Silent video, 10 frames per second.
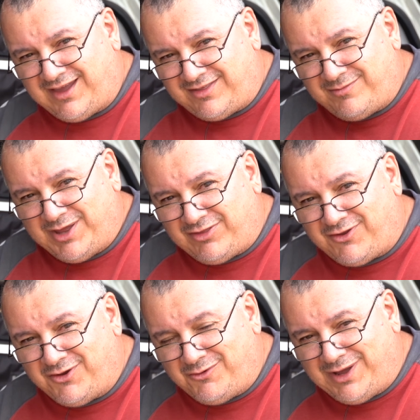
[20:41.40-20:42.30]
takes about
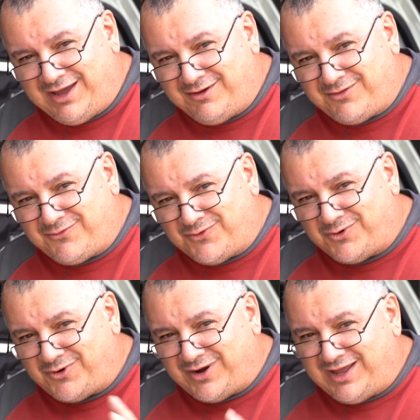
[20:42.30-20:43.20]
2 hours
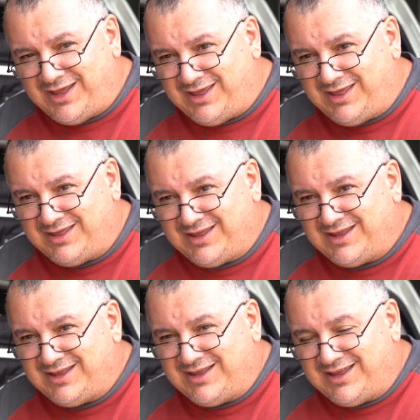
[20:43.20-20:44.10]
for a
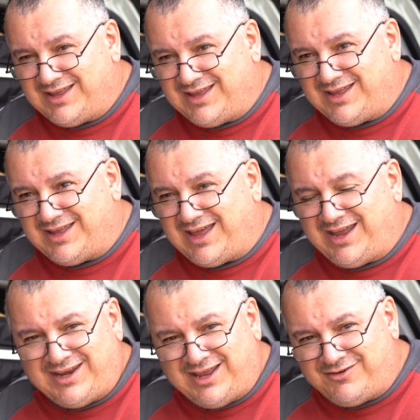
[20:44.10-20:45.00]

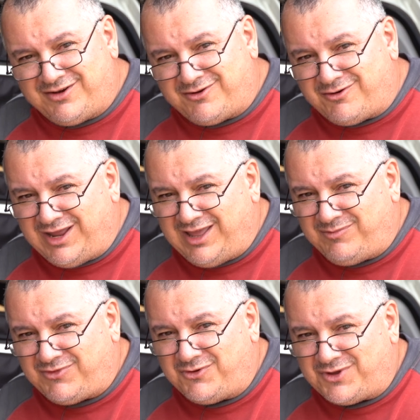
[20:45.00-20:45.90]
800 gram
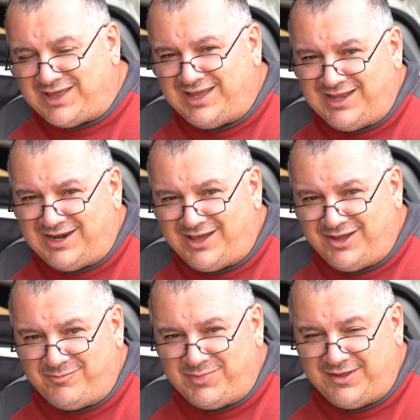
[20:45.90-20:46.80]
to a
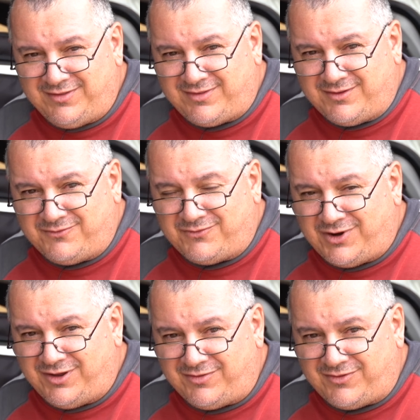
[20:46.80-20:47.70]
kilo piece of
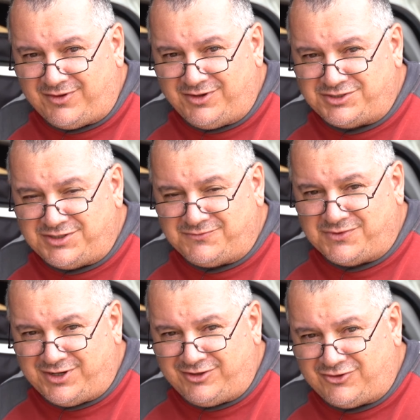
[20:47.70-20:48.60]
roast. I usually
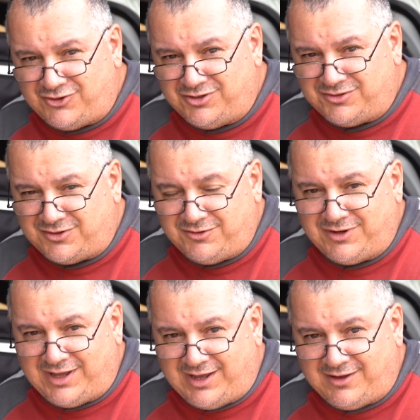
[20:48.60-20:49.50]
find
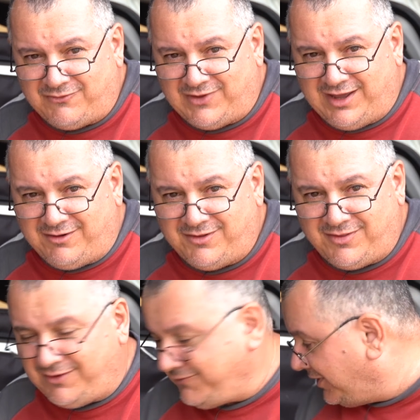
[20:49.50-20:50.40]
2.5
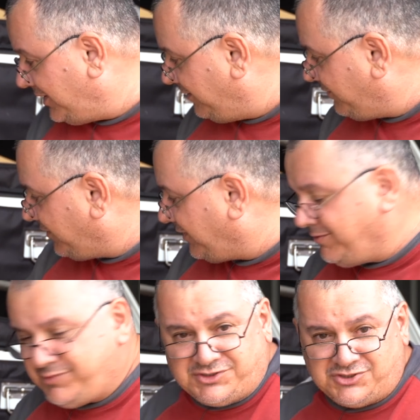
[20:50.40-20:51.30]
hours if I leave the
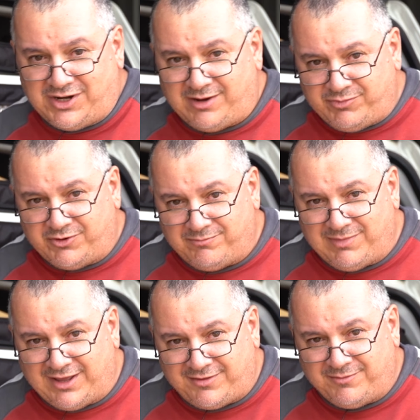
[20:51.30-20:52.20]
temperature up on
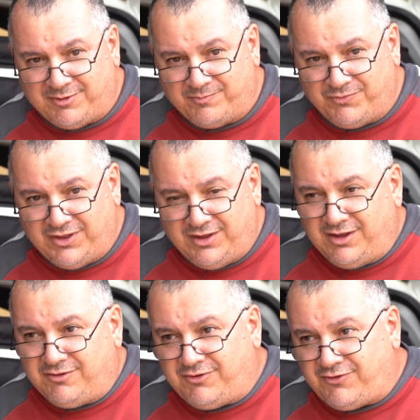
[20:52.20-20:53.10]
maximum,
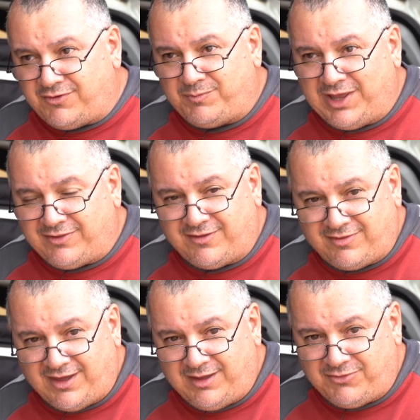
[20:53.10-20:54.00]
which is about the
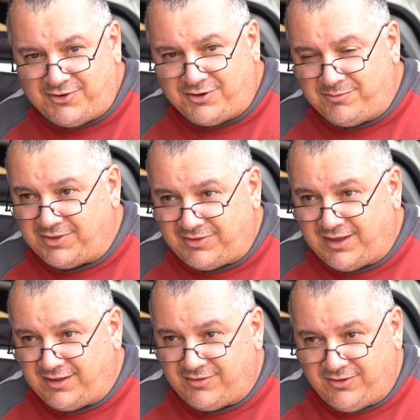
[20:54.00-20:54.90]
same time it
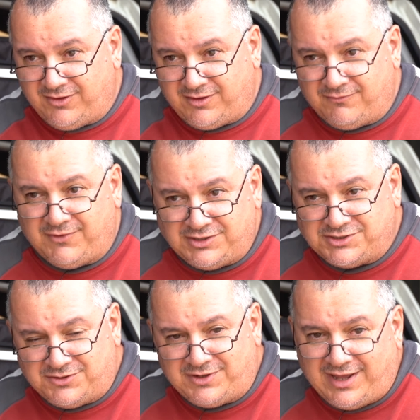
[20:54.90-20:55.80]
takes in your
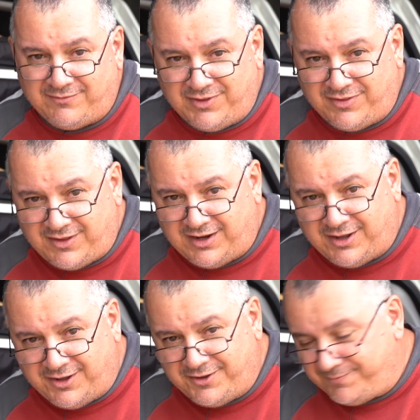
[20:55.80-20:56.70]
conventional ovens at
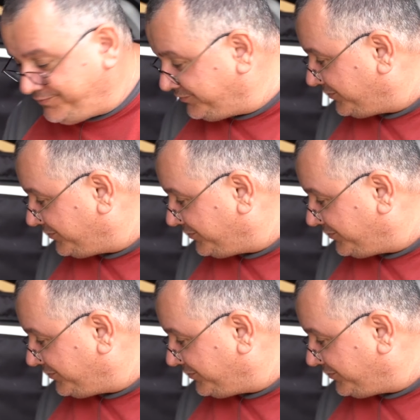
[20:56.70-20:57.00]
home.